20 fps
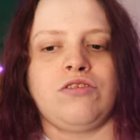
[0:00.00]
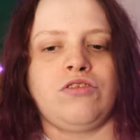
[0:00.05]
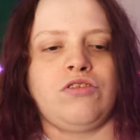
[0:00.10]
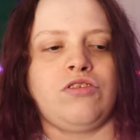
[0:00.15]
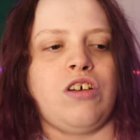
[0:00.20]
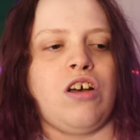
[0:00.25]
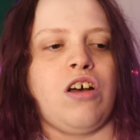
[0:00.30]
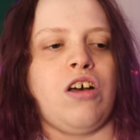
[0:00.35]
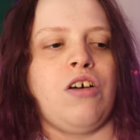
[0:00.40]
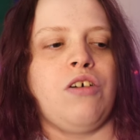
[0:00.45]

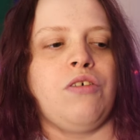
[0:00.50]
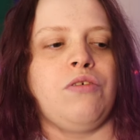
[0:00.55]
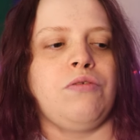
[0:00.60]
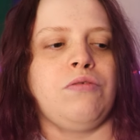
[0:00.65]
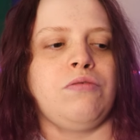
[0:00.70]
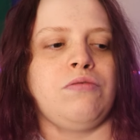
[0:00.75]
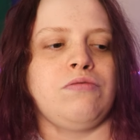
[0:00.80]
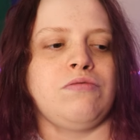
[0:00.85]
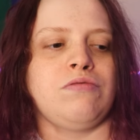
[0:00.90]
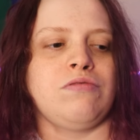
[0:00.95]

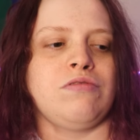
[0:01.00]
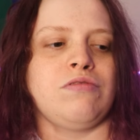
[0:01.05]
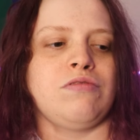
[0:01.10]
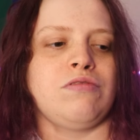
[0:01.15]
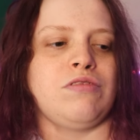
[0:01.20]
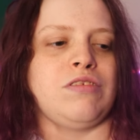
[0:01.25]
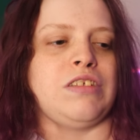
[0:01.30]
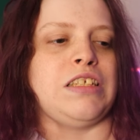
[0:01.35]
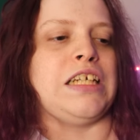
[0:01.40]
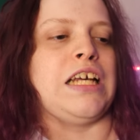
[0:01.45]
So,
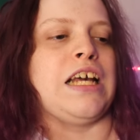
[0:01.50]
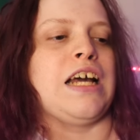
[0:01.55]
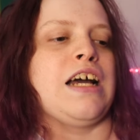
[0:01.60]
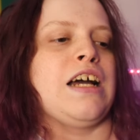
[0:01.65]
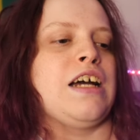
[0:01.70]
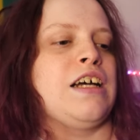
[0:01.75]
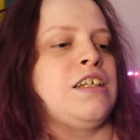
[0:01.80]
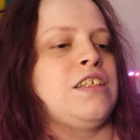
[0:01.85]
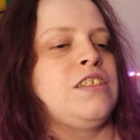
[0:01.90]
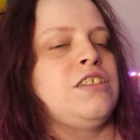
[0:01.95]

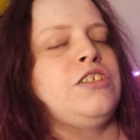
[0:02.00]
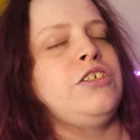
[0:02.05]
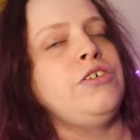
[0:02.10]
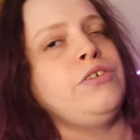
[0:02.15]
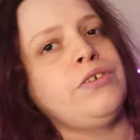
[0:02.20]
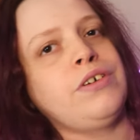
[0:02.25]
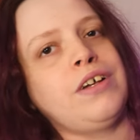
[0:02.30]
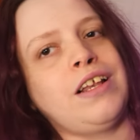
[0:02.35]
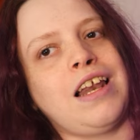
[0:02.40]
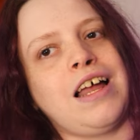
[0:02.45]
yeah,
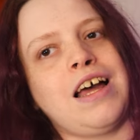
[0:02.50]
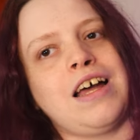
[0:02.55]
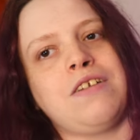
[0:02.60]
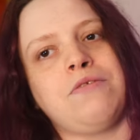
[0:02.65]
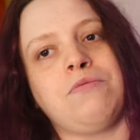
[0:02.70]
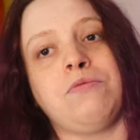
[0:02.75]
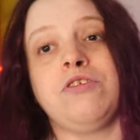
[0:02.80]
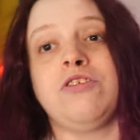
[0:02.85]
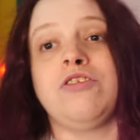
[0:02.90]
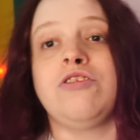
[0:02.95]

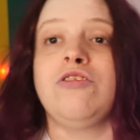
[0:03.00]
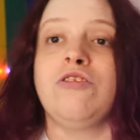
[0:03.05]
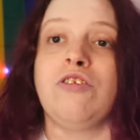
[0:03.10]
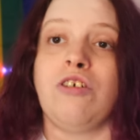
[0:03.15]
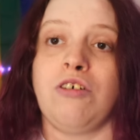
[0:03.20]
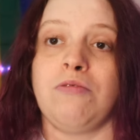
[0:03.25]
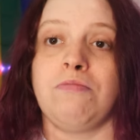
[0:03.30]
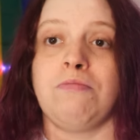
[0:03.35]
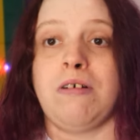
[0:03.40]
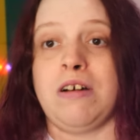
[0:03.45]
UCLan was
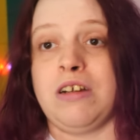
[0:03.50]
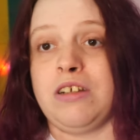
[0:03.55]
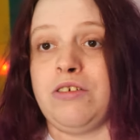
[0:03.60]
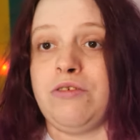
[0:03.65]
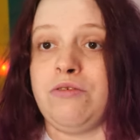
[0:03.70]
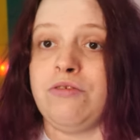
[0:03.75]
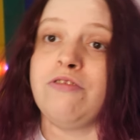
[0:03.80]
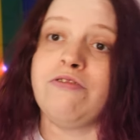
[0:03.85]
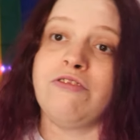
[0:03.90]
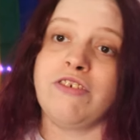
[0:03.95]
not my
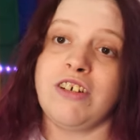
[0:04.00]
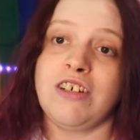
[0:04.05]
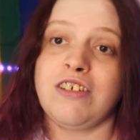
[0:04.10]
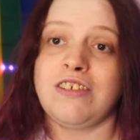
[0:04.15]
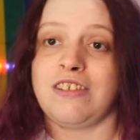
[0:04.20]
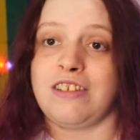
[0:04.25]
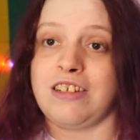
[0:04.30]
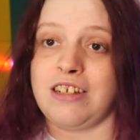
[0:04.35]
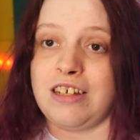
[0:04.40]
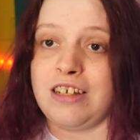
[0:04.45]

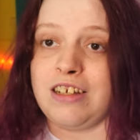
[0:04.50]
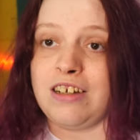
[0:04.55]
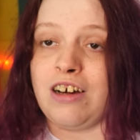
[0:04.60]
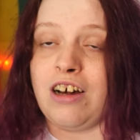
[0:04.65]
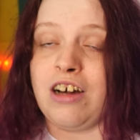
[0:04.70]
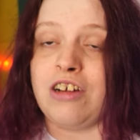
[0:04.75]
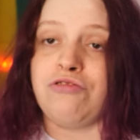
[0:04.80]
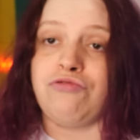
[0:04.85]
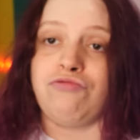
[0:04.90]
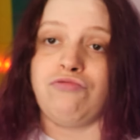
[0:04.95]
university.
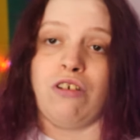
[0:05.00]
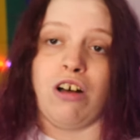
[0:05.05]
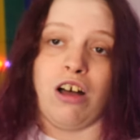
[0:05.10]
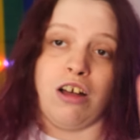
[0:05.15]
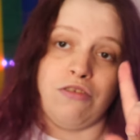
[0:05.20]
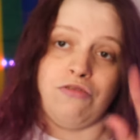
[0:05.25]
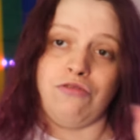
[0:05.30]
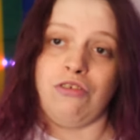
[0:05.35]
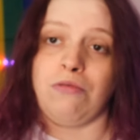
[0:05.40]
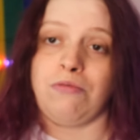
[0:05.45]
I
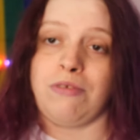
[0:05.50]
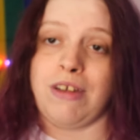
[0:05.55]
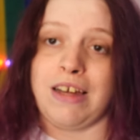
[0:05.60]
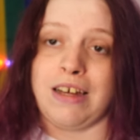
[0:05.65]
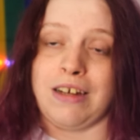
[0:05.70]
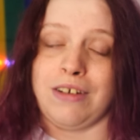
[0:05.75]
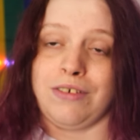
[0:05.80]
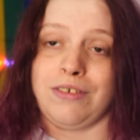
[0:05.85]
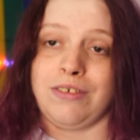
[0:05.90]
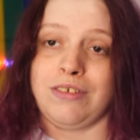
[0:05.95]
dropped
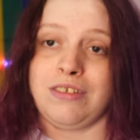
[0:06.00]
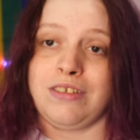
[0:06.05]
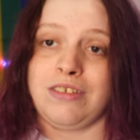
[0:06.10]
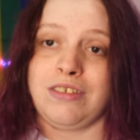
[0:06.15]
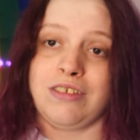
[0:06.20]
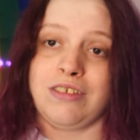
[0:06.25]
out.